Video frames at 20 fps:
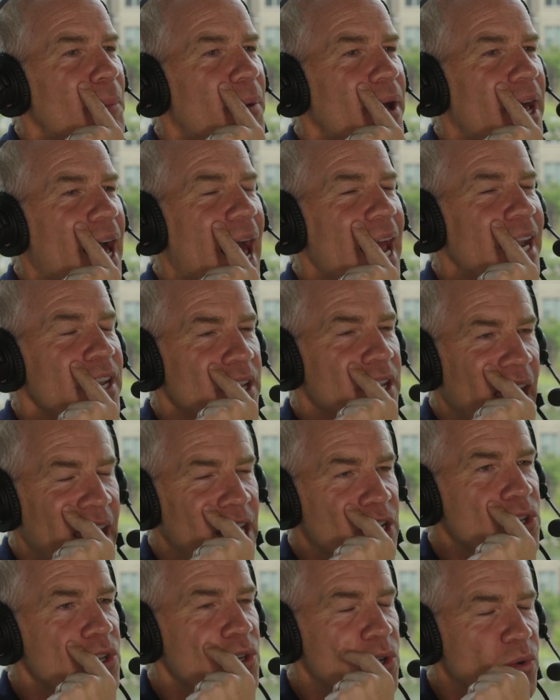but I
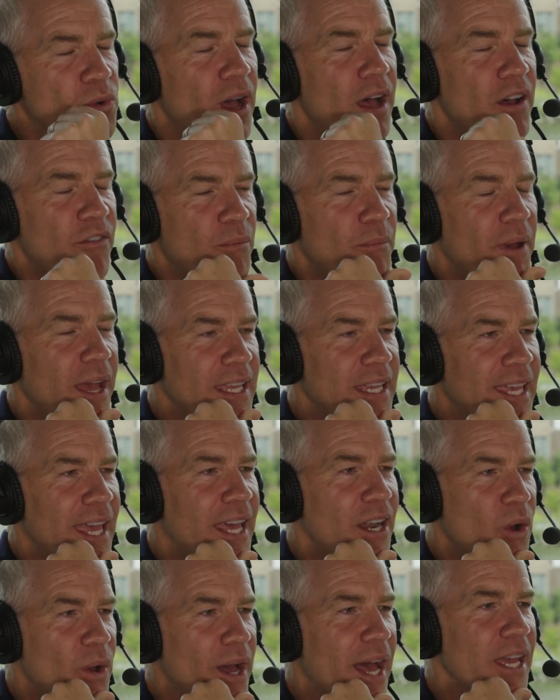I knew of Mike
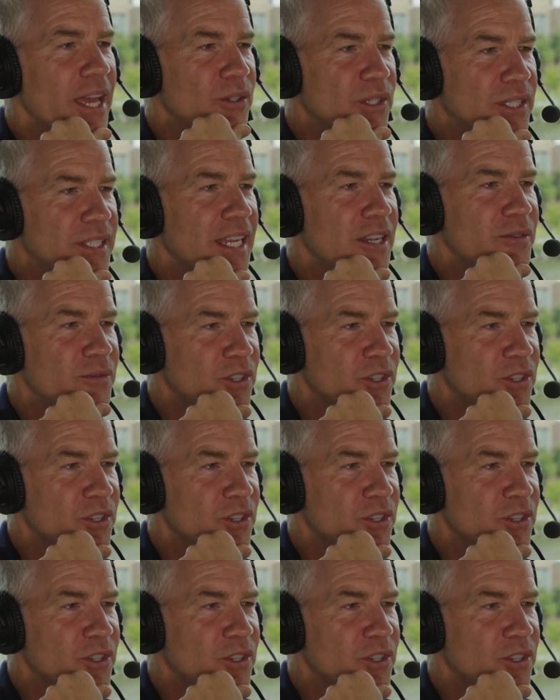at Ohio State